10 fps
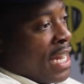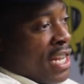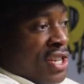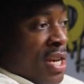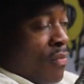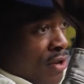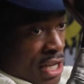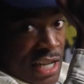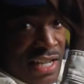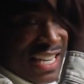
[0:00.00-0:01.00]
and his shit was
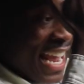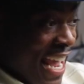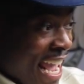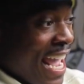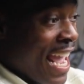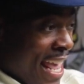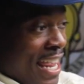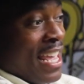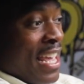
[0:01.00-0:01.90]
just hitting